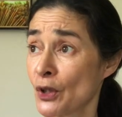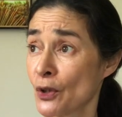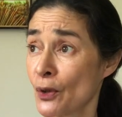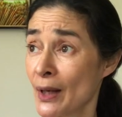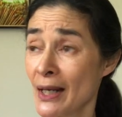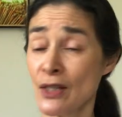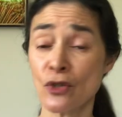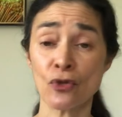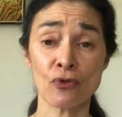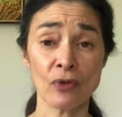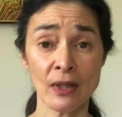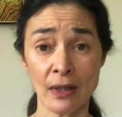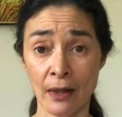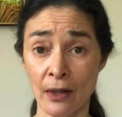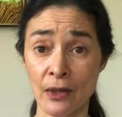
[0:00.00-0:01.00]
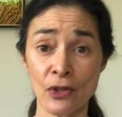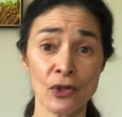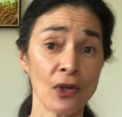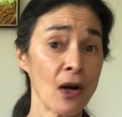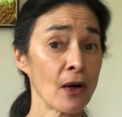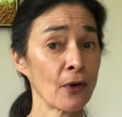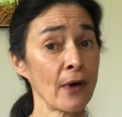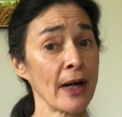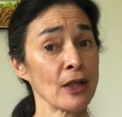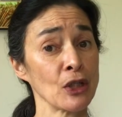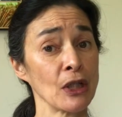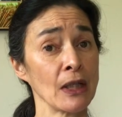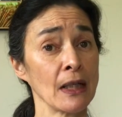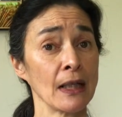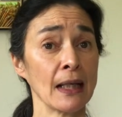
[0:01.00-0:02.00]
industries are going to start
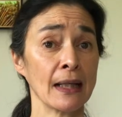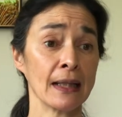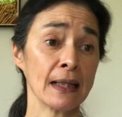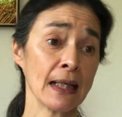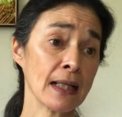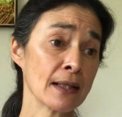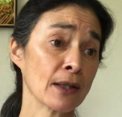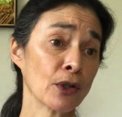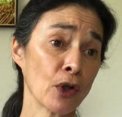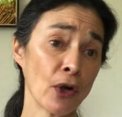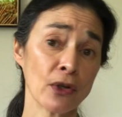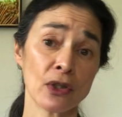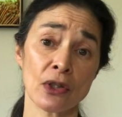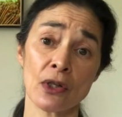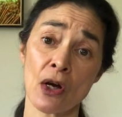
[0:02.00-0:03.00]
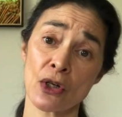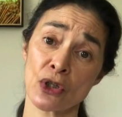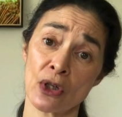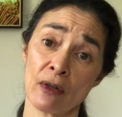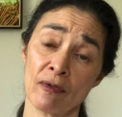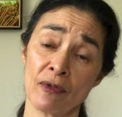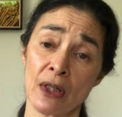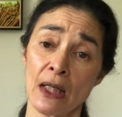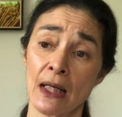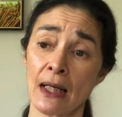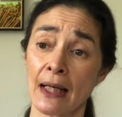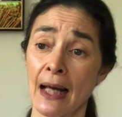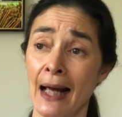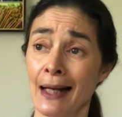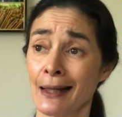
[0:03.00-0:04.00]
crashing, and things are going to start
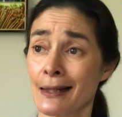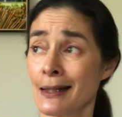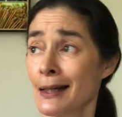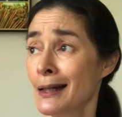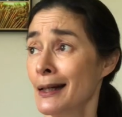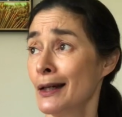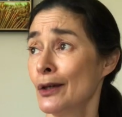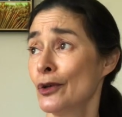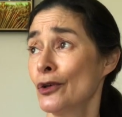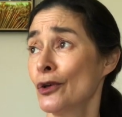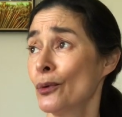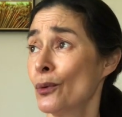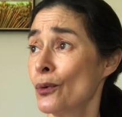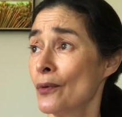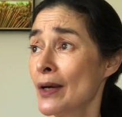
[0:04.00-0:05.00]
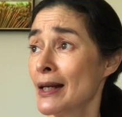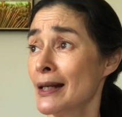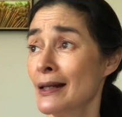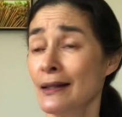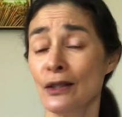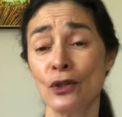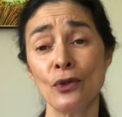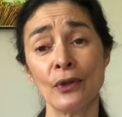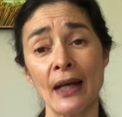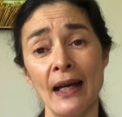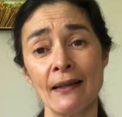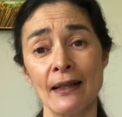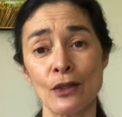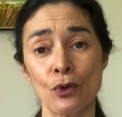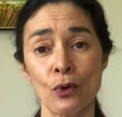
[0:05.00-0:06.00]
shifting. And already in the UK
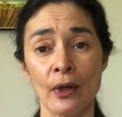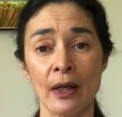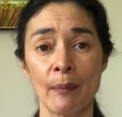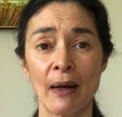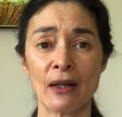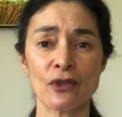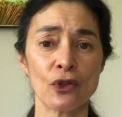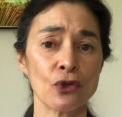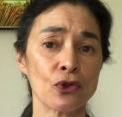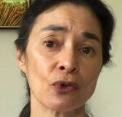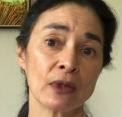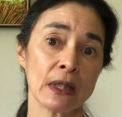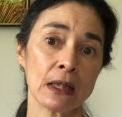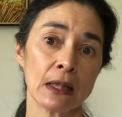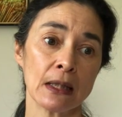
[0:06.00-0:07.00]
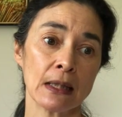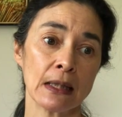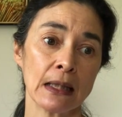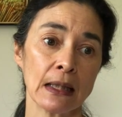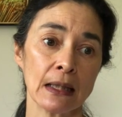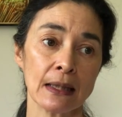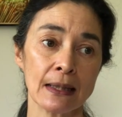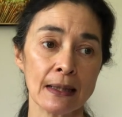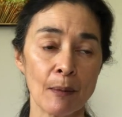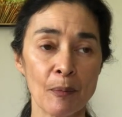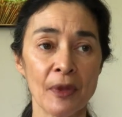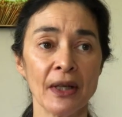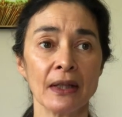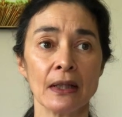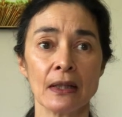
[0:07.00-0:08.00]
they're talking about social distancing as
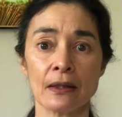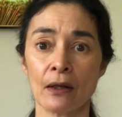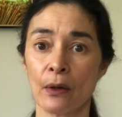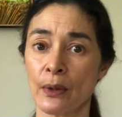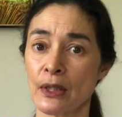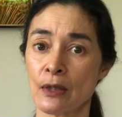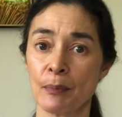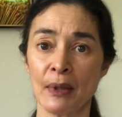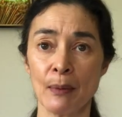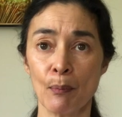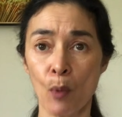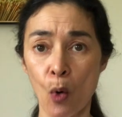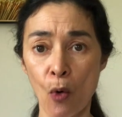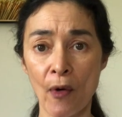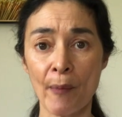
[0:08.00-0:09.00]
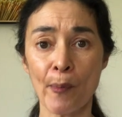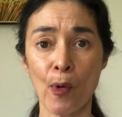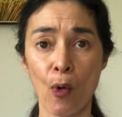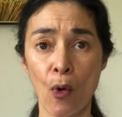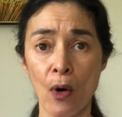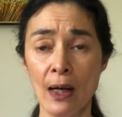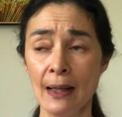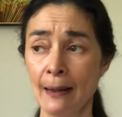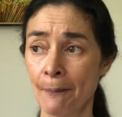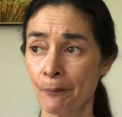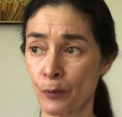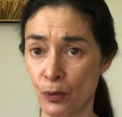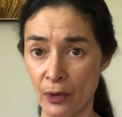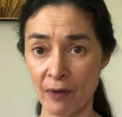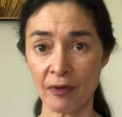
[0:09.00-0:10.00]
something that's going to be more and more
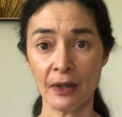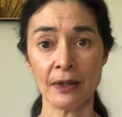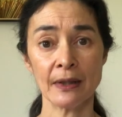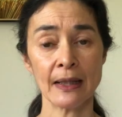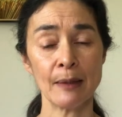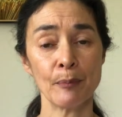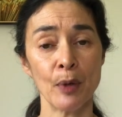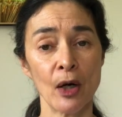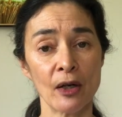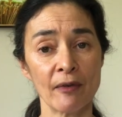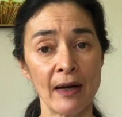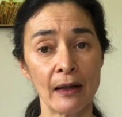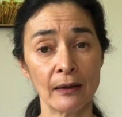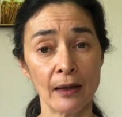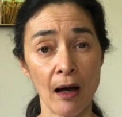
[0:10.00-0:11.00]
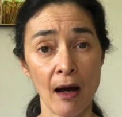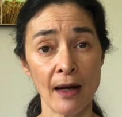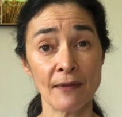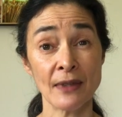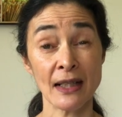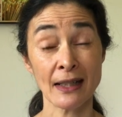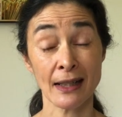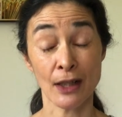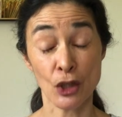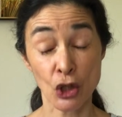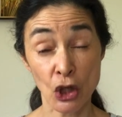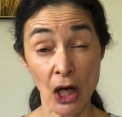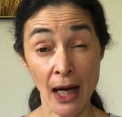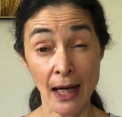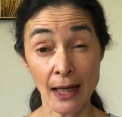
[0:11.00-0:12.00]
prevalent in part of our lives. It's going to
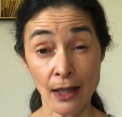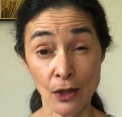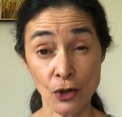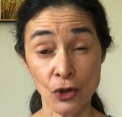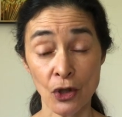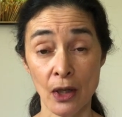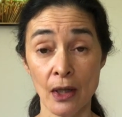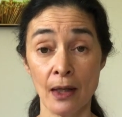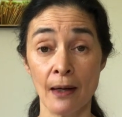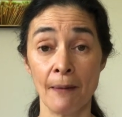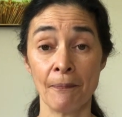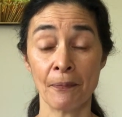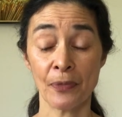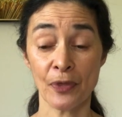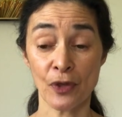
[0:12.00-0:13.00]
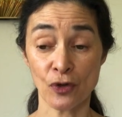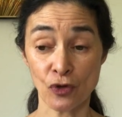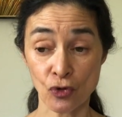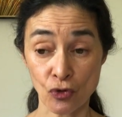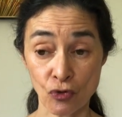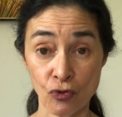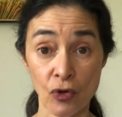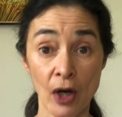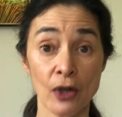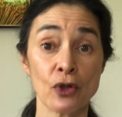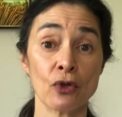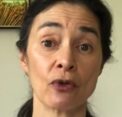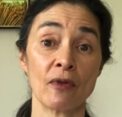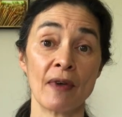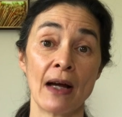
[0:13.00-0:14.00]
change the
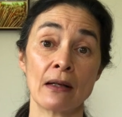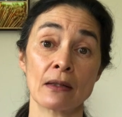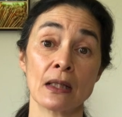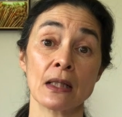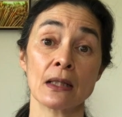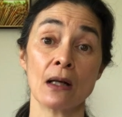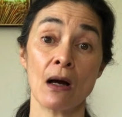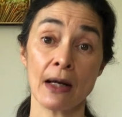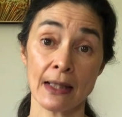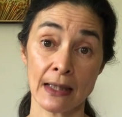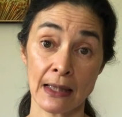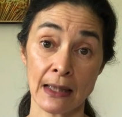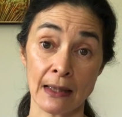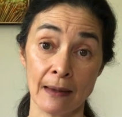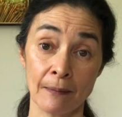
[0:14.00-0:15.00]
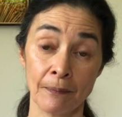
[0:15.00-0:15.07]
structure of our society.